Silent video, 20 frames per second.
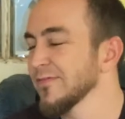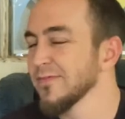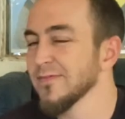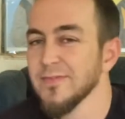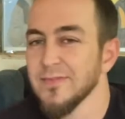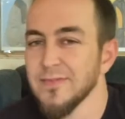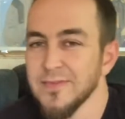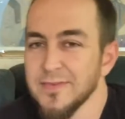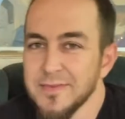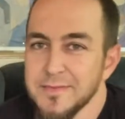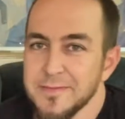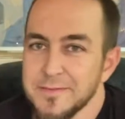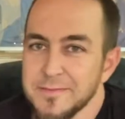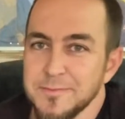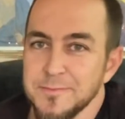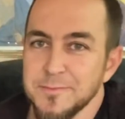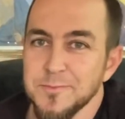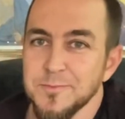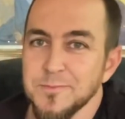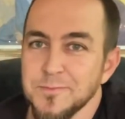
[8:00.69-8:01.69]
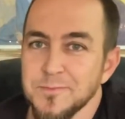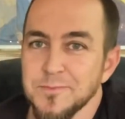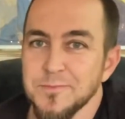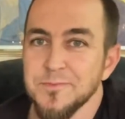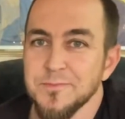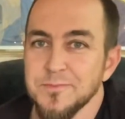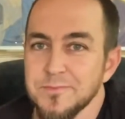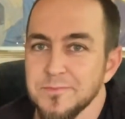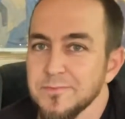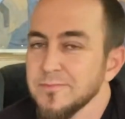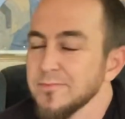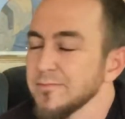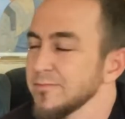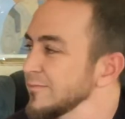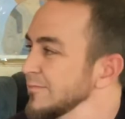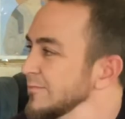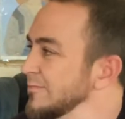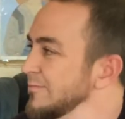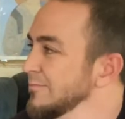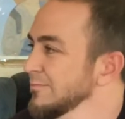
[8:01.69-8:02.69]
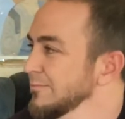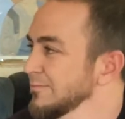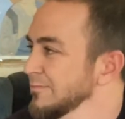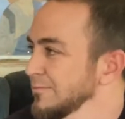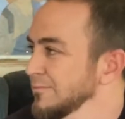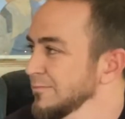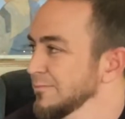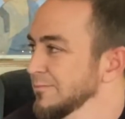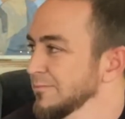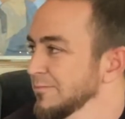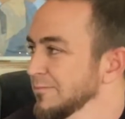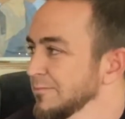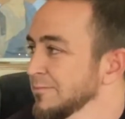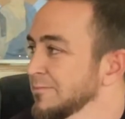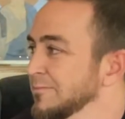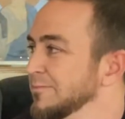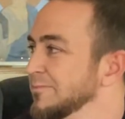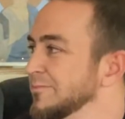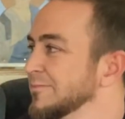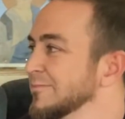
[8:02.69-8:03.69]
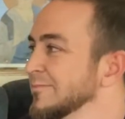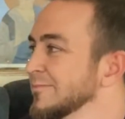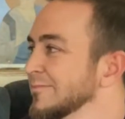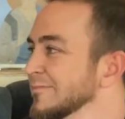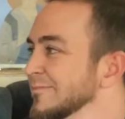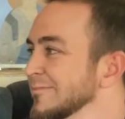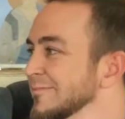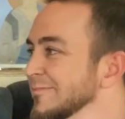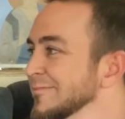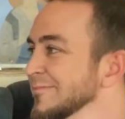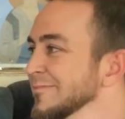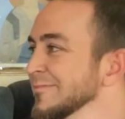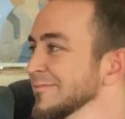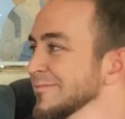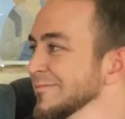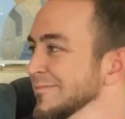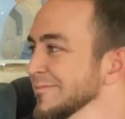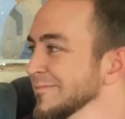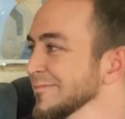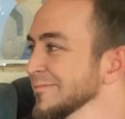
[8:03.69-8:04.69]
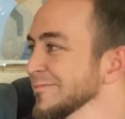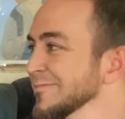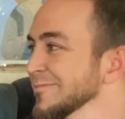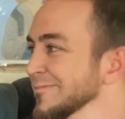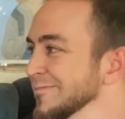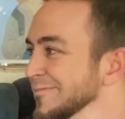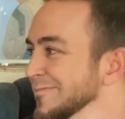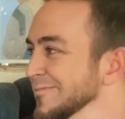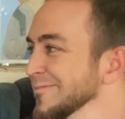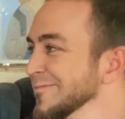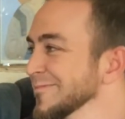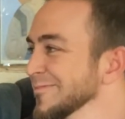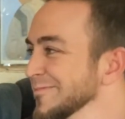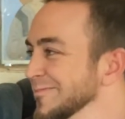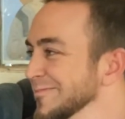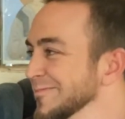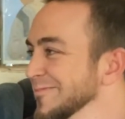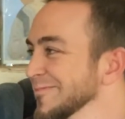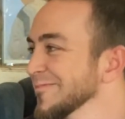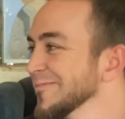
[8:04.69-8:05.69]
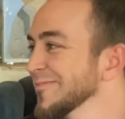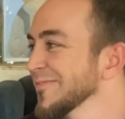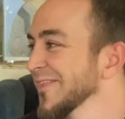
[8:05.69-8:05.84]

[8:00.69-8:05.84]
[no speech]